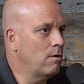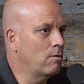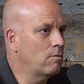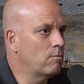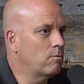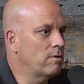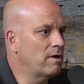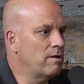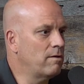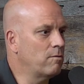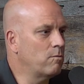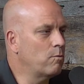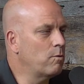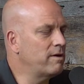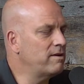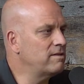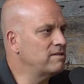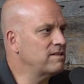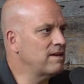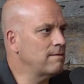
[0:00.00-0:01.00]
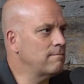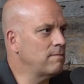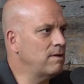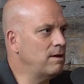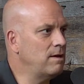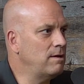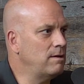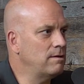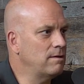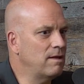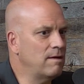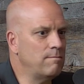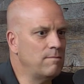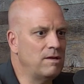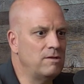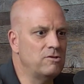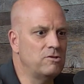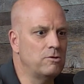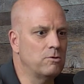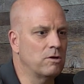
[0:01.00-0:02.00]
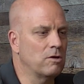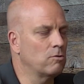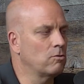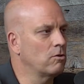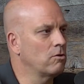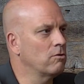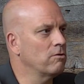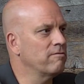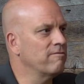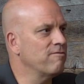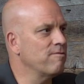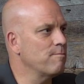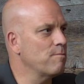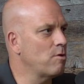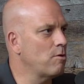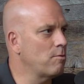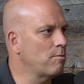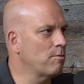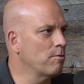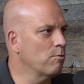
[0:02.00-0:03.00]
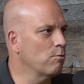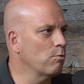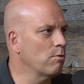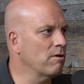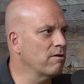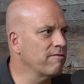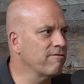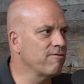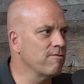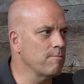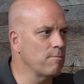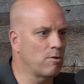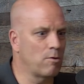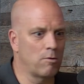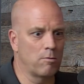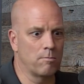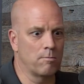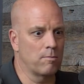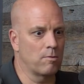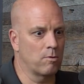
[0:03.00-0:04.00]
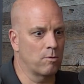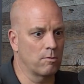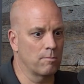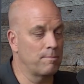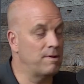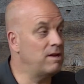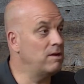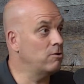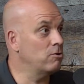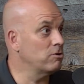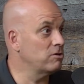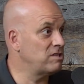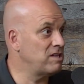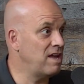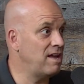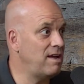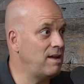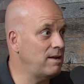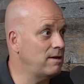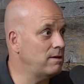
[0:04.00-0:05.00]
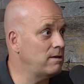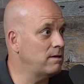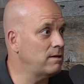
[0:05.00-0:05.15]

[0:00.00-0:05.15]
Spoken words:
Well, what does that mean? That means you can learn from home or work from home or be entertained